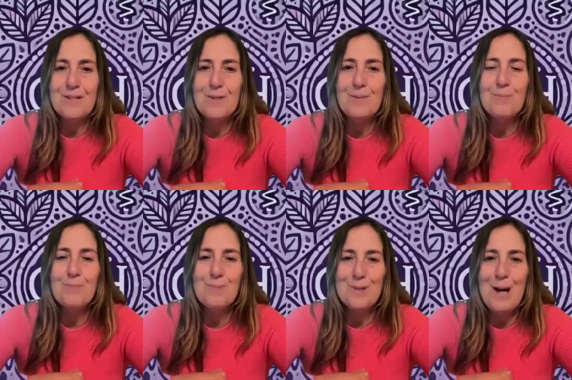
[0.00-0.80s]
Vata
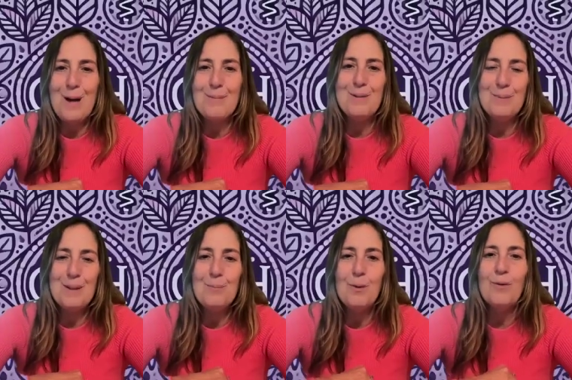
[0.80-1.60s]
predominant
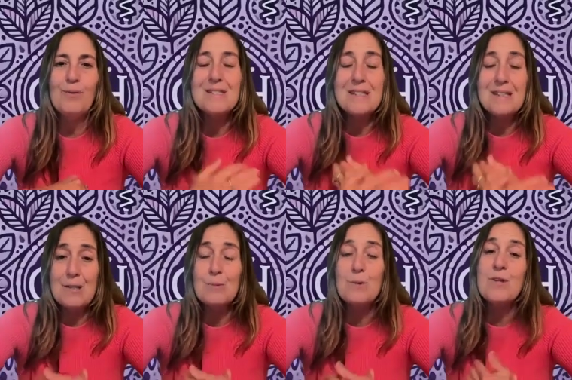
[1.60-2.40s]
people,
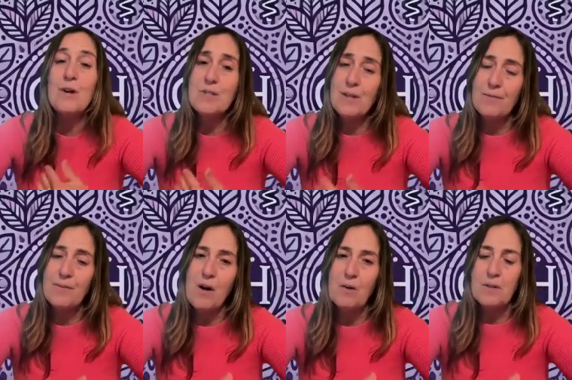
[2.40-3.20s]
schedules are
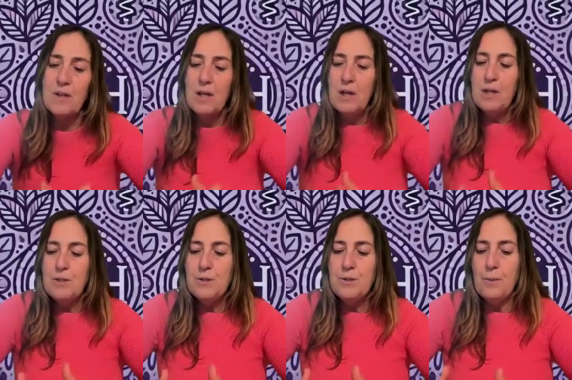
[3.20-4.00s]
difficult.
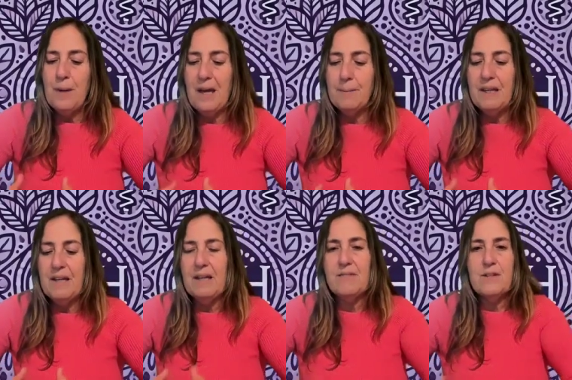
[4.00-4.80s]
So maybe
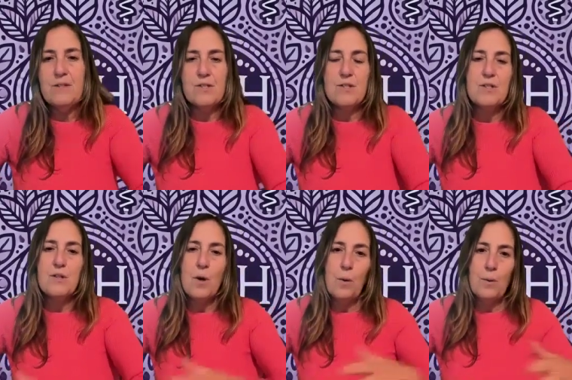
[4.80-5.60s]
even just
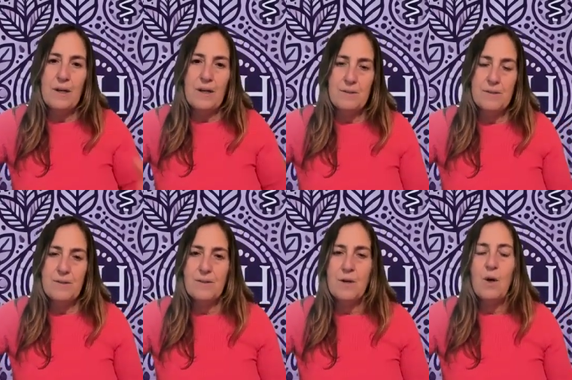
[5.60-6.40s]

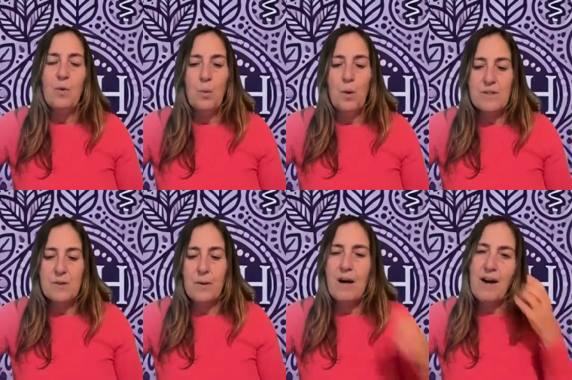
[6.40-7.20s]
notice what's
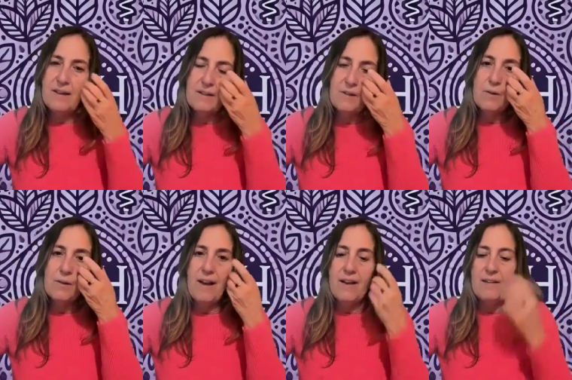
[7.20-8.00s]
going on in your
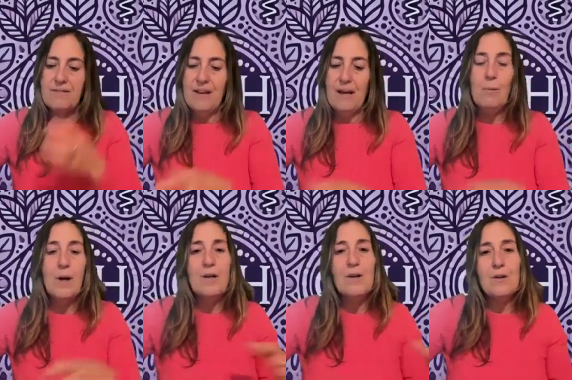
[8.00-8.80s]
life and
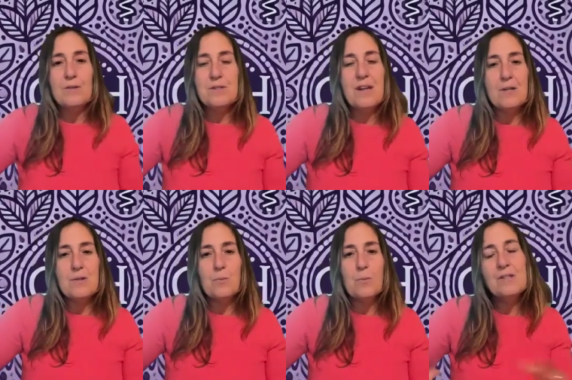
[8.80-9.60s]
what
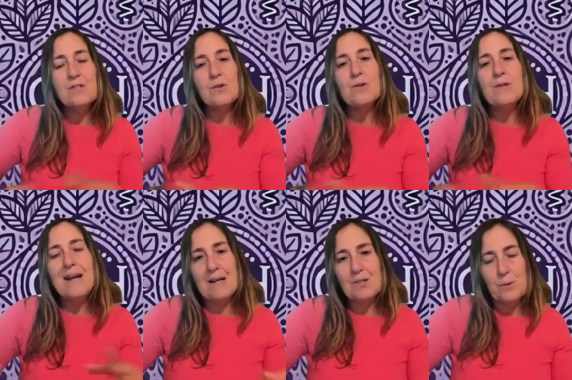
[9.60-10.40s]
is your
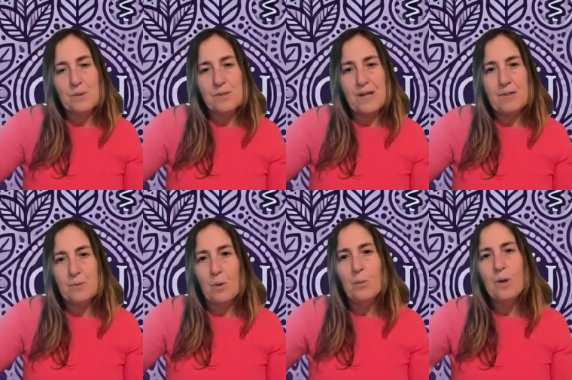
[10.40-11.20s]
natural
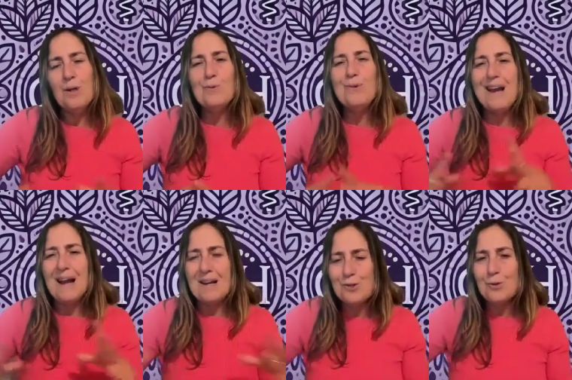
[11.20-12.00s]
schedule? What do you
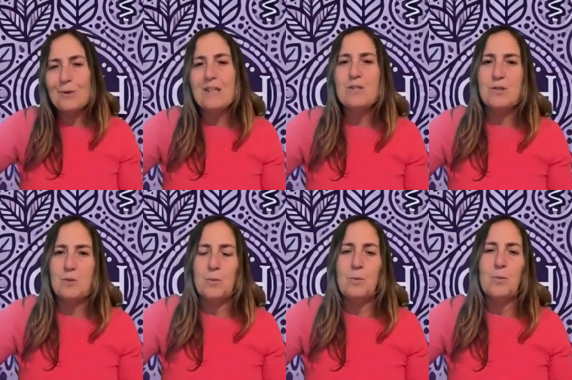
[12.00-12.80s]
naturally
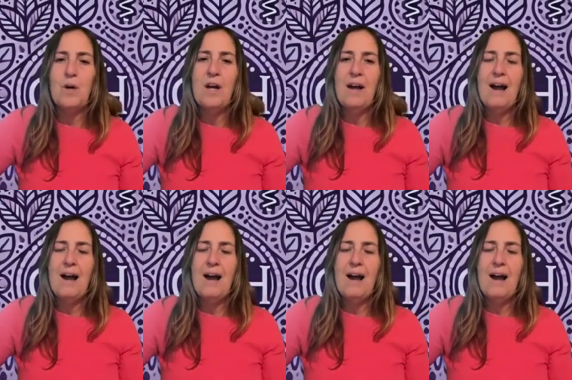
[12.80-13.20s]
do